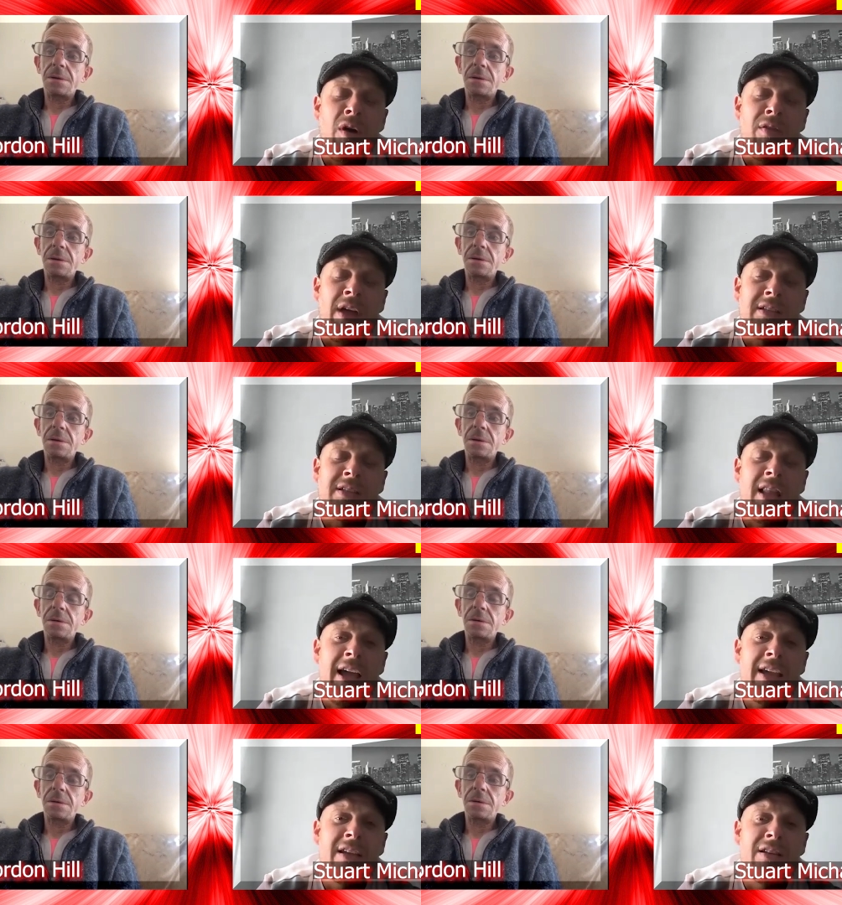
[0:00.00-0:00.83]
Speaker 1: what that's
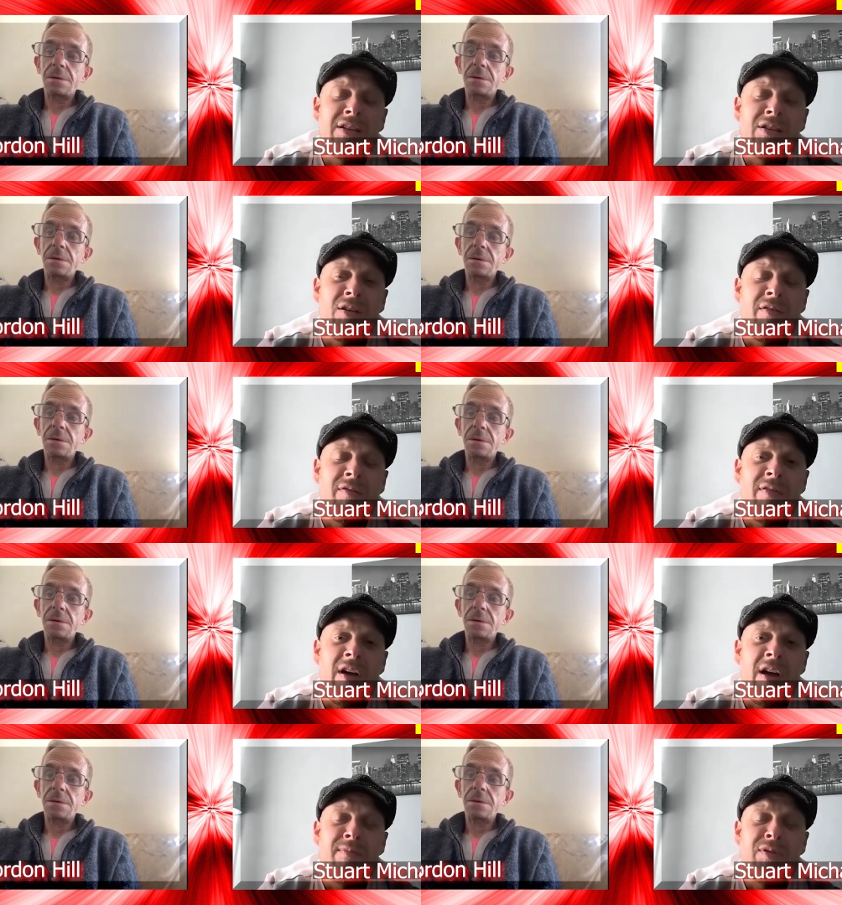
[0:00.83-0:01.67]
like and stuff
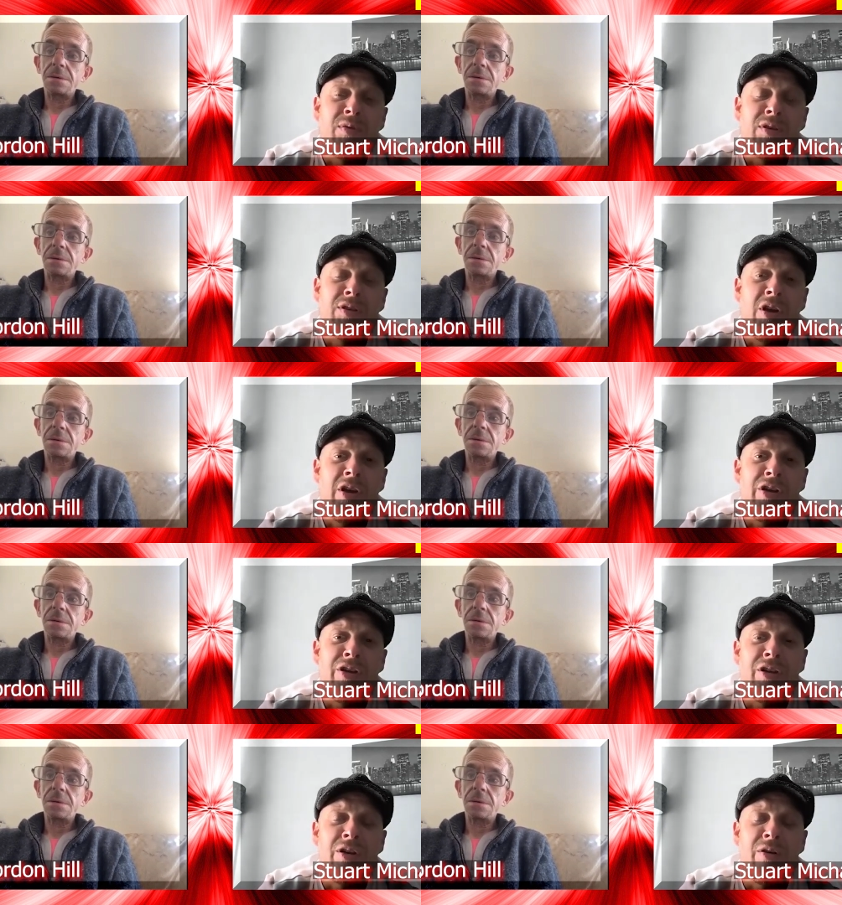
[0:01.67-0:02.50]
um, to a
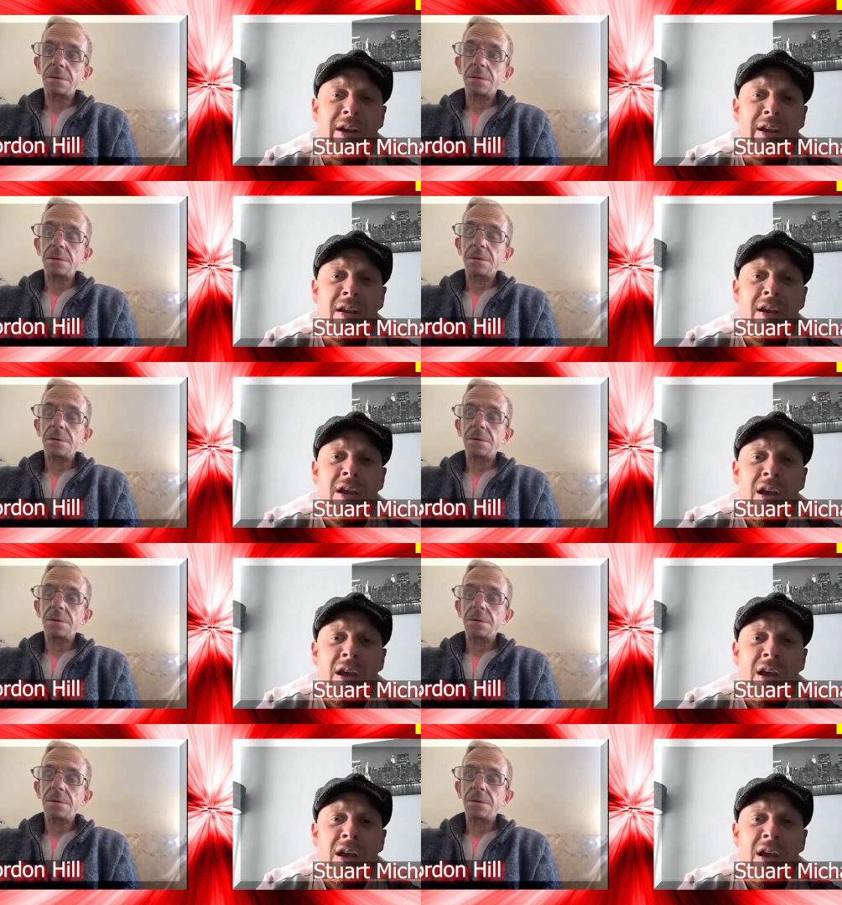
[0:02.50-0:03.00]
certain degree.